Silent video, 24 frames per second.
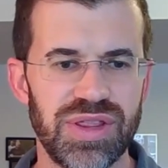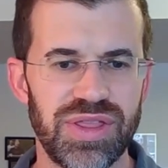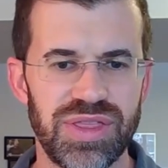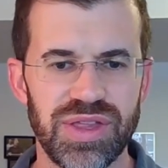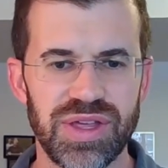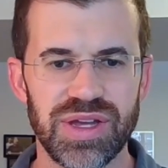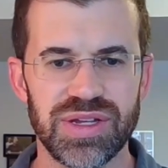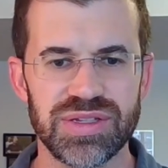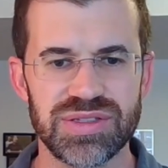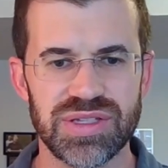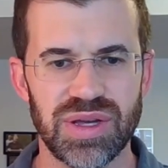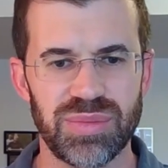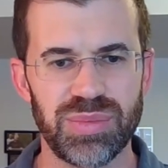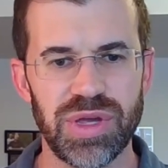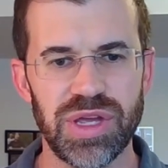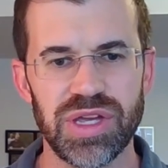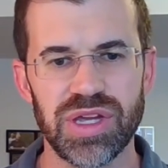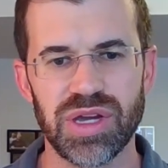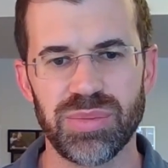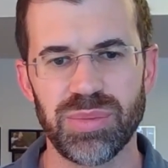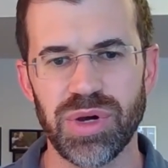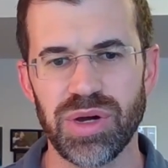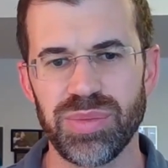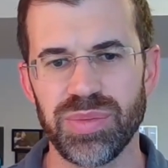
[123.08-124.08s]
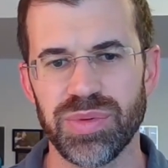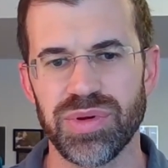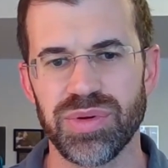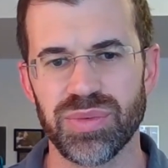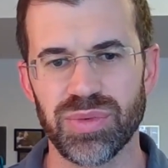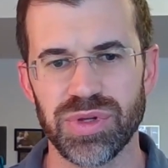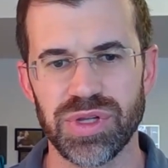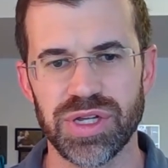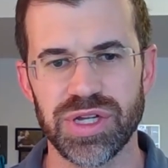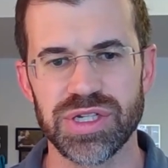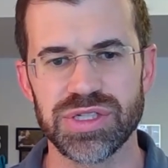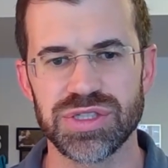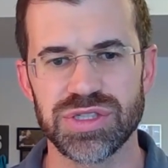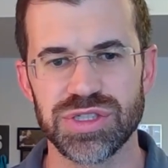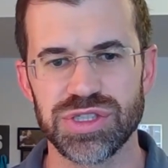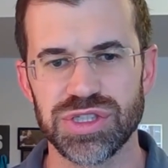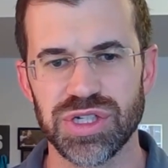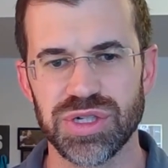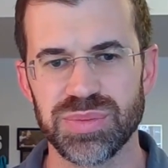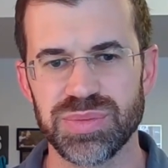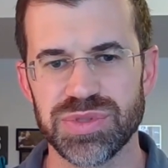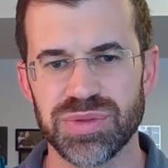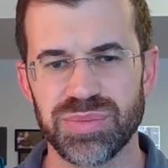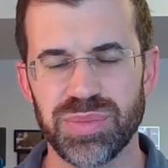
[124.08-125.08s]
things that may come up in
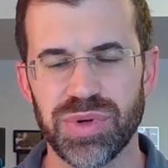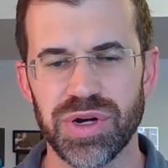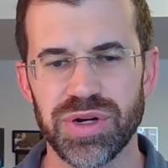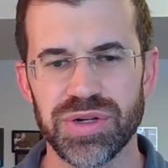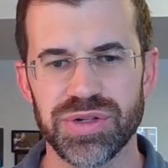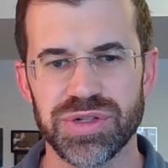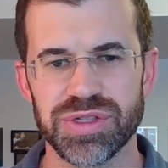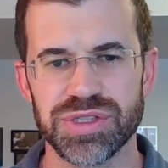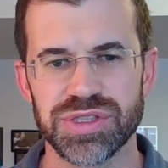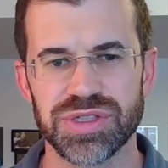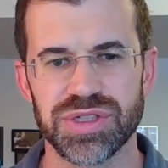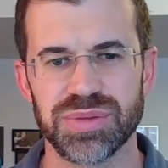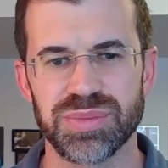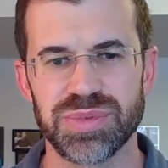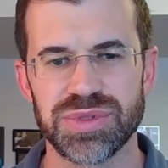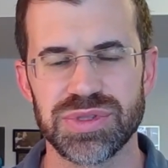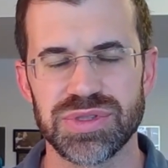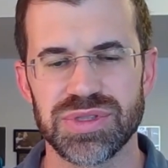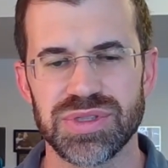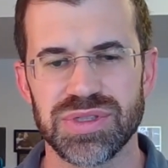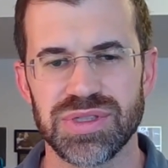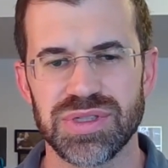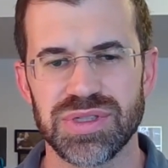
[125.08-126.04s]
relationships and partnerships?